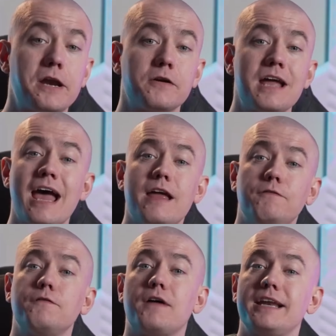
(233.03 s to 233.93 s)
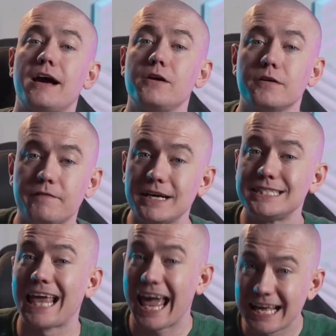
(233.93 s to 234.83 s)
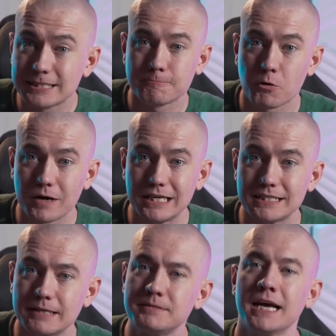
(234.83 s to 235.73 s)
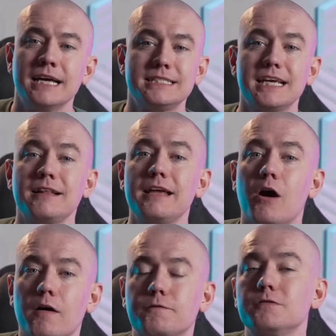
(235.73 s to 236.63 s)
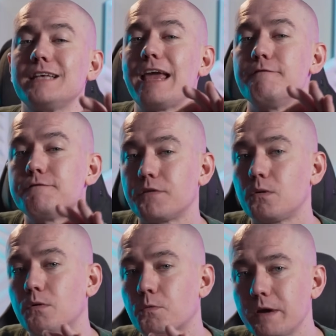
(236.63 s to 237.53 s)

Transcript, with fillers: Better yet, yet, if you find out your device can't support eSIMs, Saily offers a full